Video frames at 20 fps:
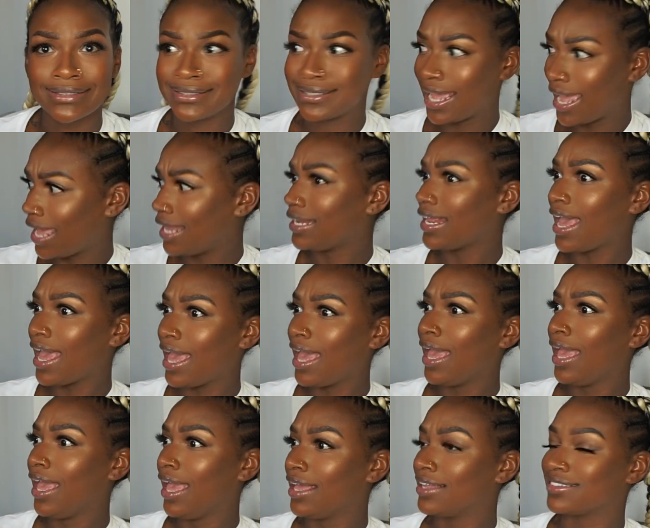
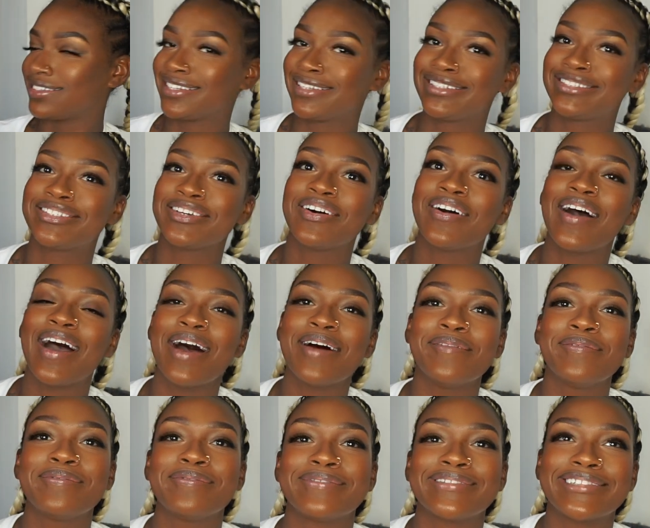Dada? So
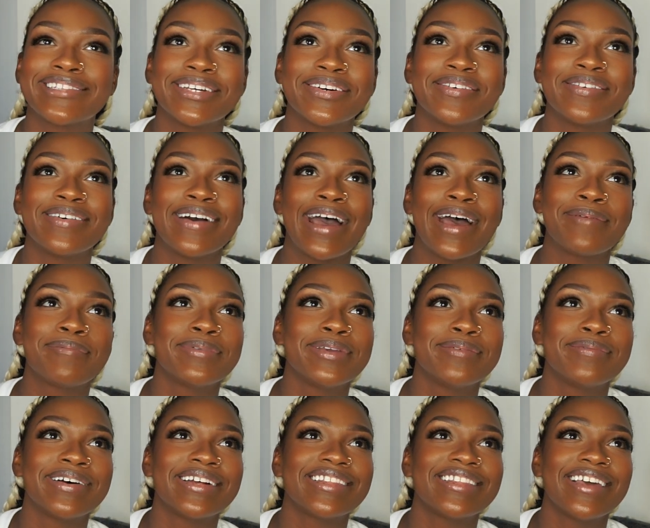I'm so happy
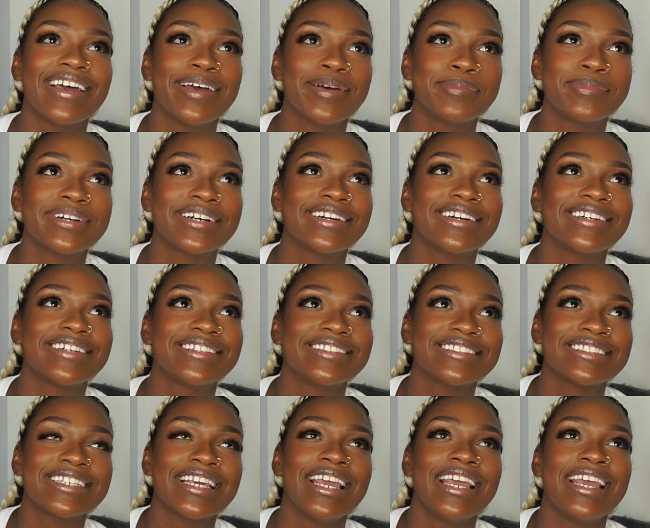about that, because